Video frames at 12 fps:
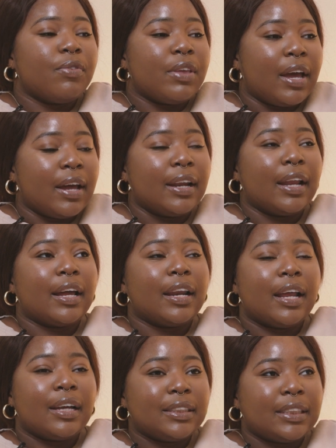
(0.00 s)
yeah, like,
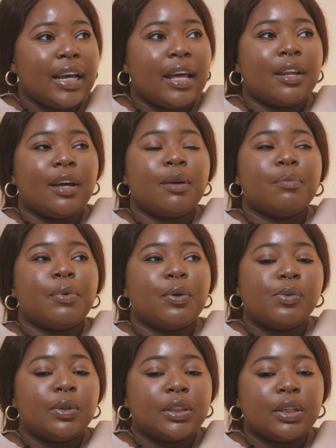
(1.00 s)
learn together, but
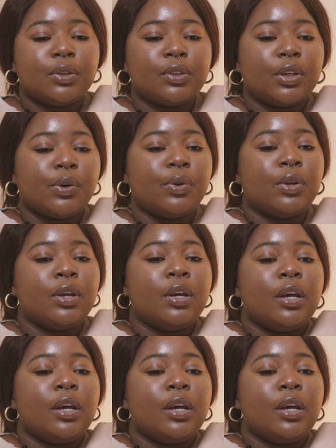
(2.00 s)
also don't